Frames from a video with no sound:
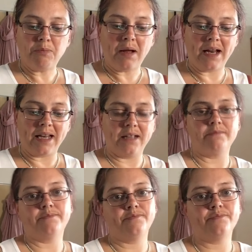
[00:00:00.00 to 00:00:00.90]
palette.
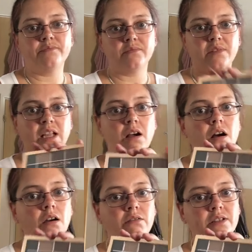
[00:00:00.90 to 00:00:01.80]
They
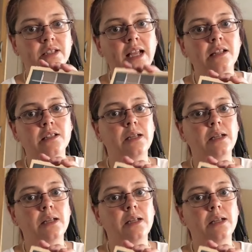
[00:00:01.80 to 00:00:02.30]
are intensely